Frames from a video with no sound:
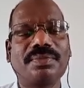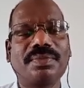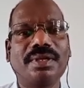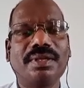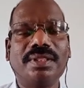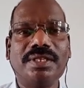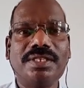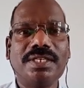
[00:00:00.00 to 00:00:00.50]

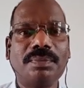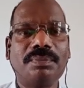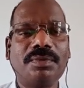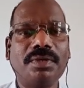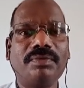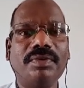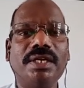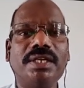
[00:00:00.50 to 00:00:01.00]
The chapter
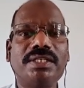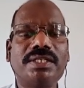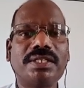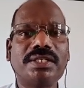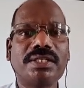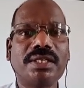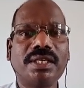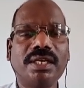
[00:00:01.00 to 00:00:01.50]
we are
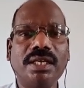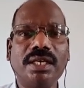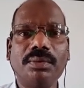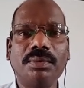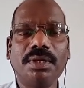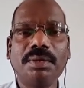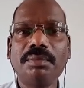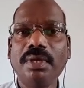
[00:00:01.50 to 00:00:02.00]
discussing in
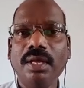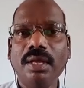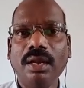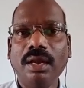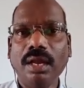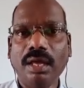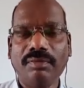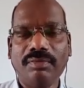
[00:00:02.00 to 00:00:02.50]
our
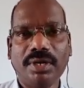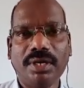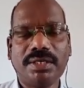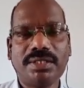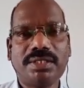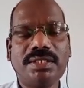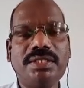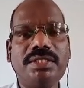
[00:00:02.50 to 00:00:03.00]
live
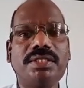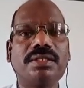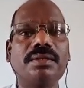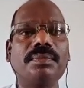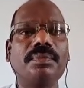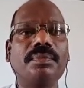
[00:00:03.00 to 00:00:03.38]
classes.